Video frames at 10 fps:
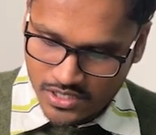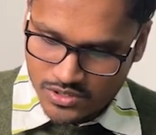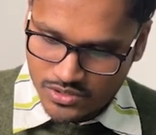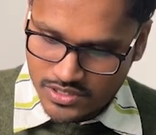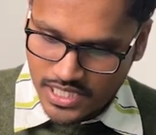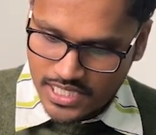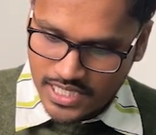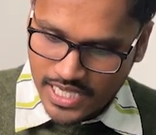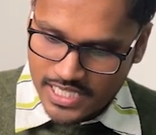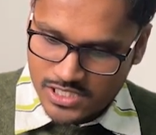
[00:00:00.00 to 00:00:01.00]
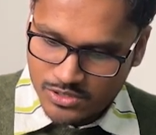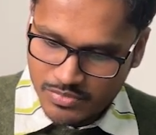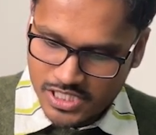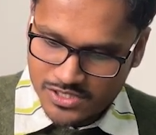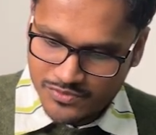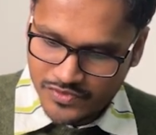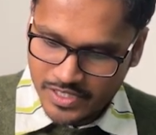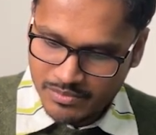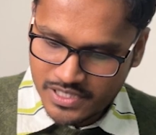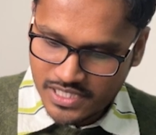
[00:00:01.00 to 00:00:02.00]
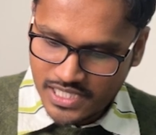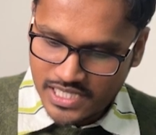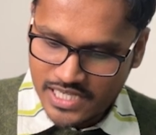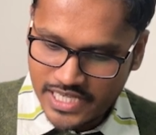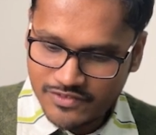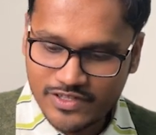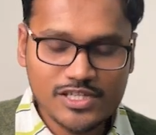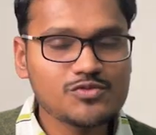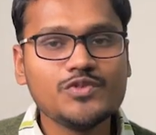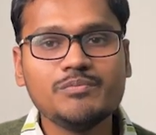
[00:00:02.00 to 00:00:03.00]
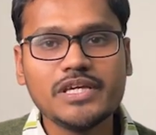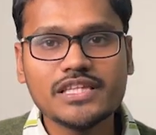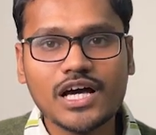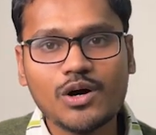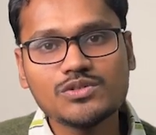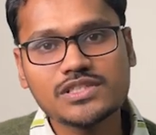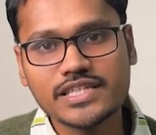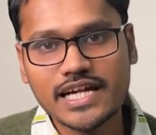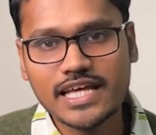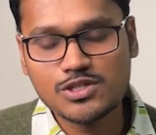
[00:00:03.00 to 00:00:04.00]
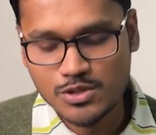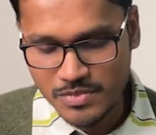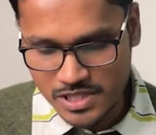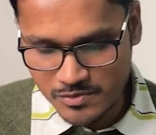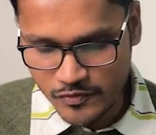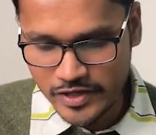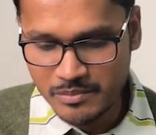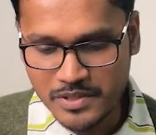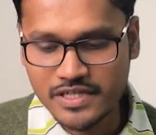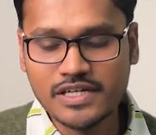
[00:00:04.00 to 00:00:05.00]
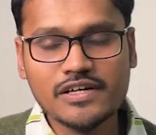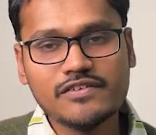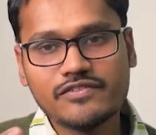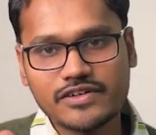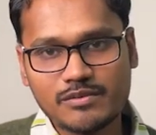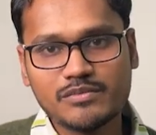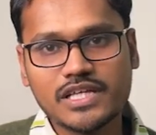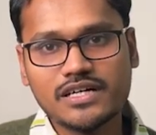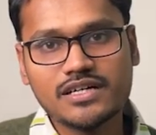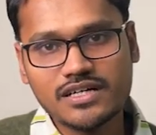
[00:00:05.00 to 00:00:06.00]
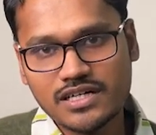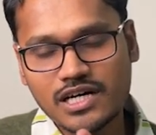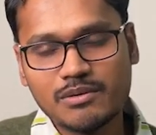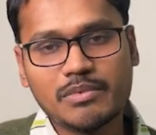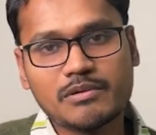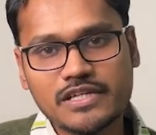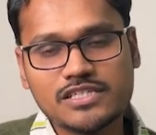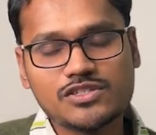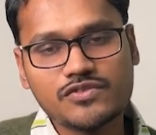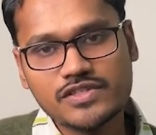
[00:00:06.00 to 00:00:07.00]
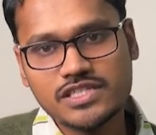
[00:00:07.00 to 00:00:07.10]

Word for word: So that has to be swept like we are sweeping the house that has to be swept from the upper regions of the